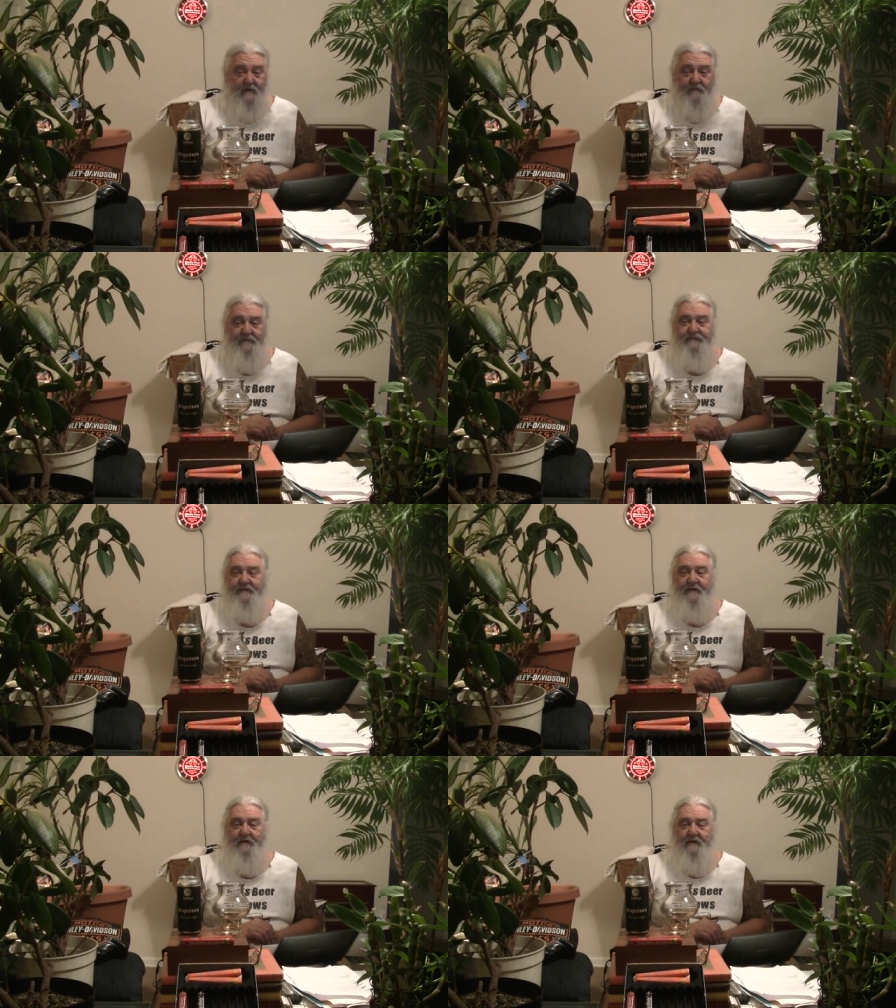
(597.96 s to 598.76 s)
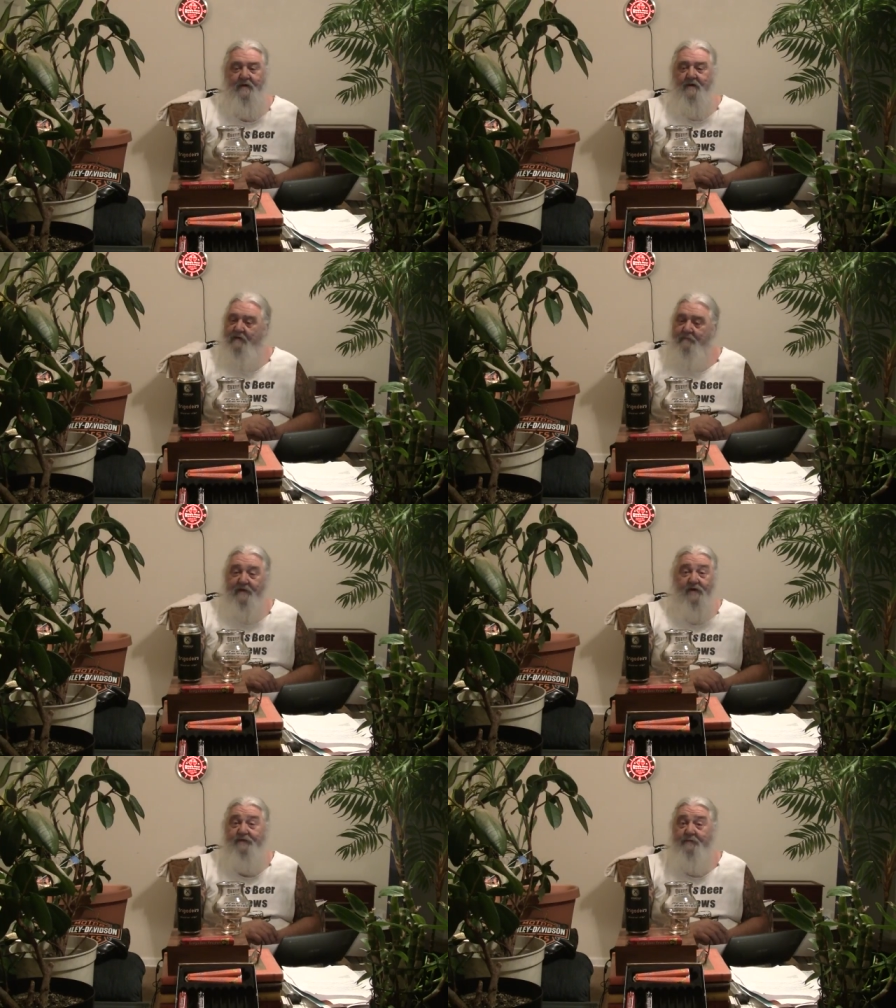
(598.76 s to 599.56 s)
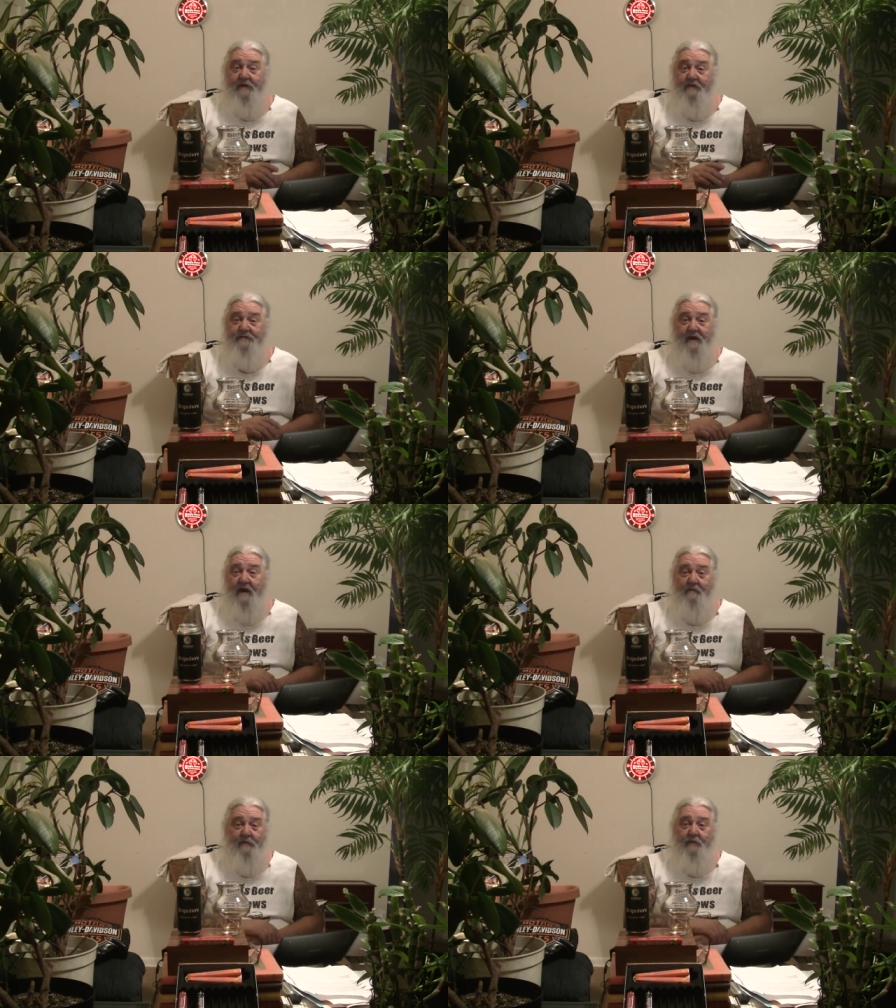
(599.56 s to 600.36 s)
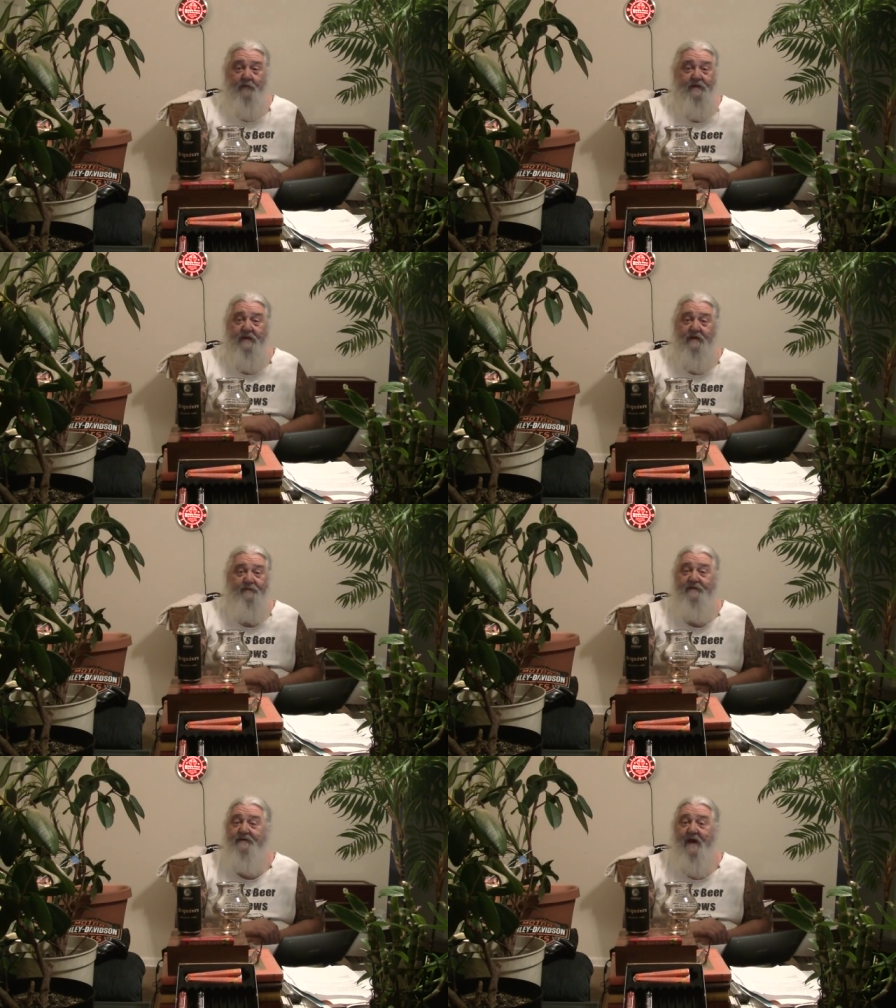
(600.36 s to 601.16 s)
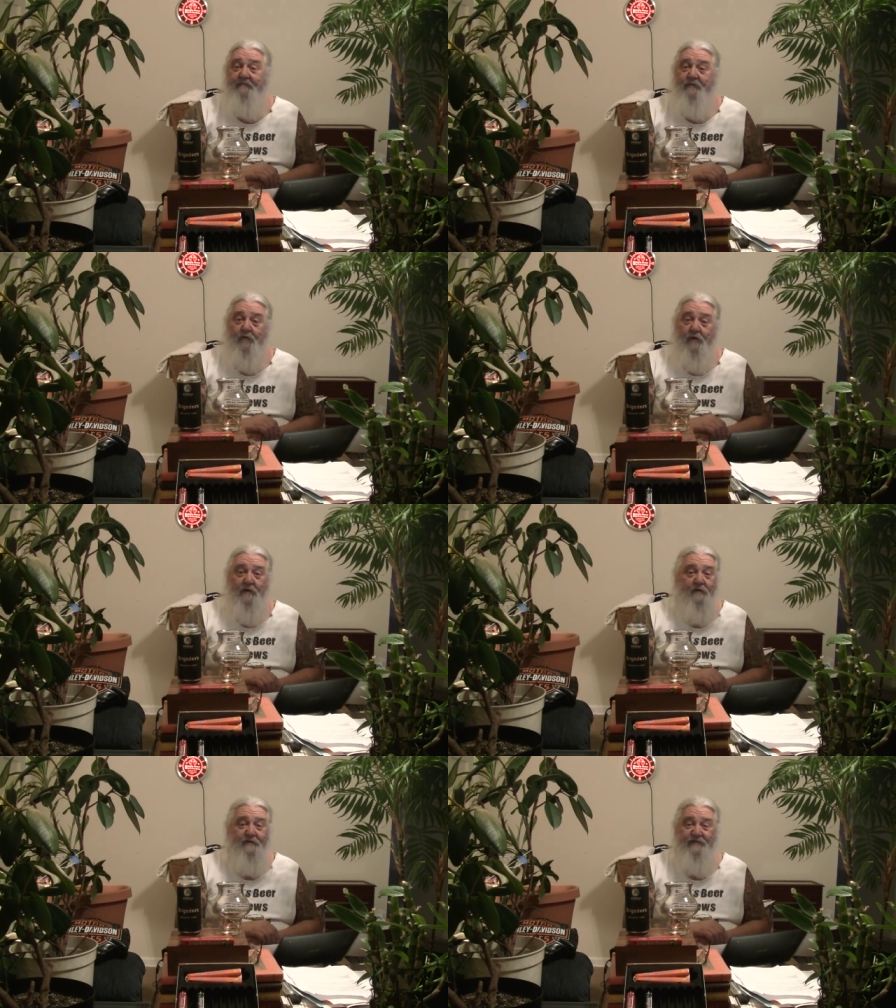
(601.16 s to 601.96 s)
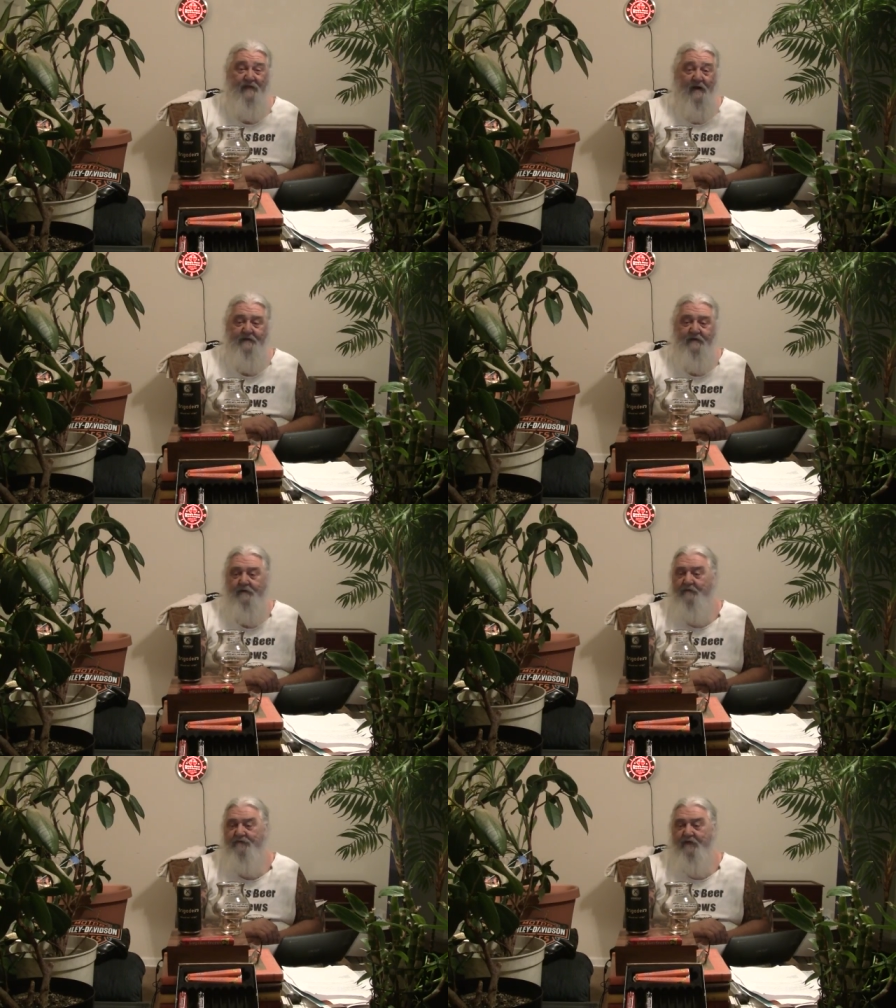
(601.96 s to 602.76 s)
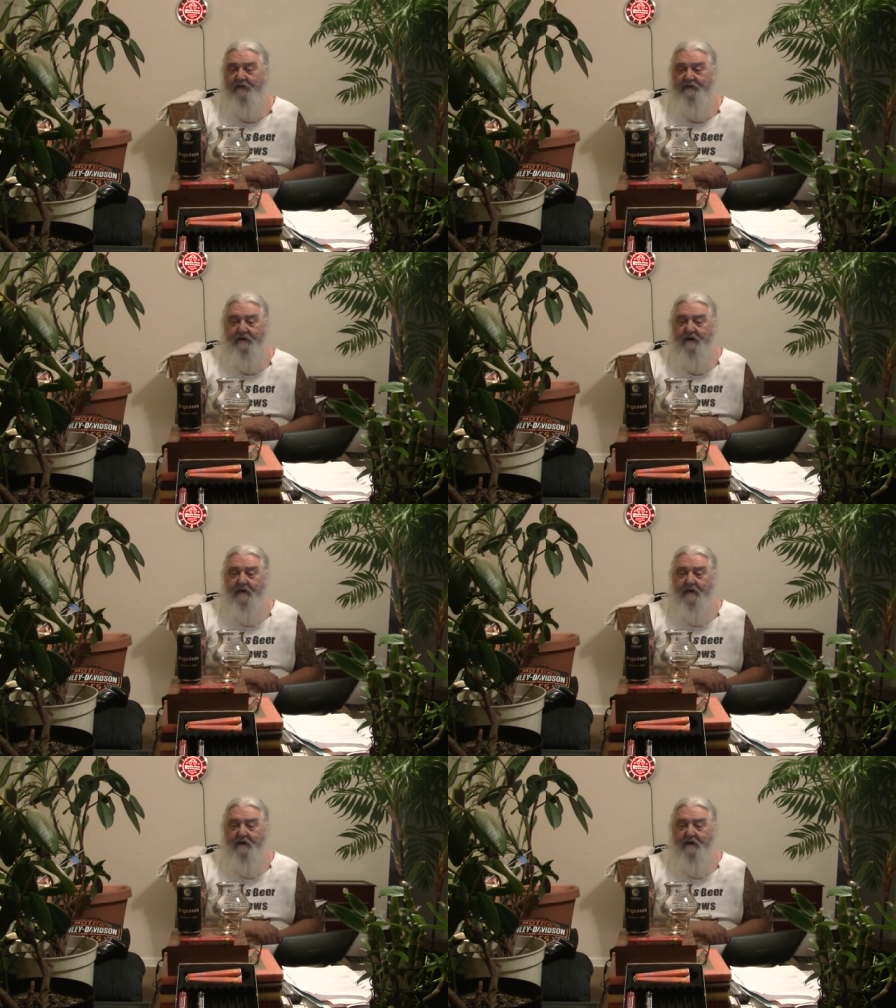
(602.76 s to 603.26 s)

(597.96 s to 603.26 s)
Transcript: of it. Uh, be good beer to have on the weekend if you didn't have to work on a Saturday or a Sunday.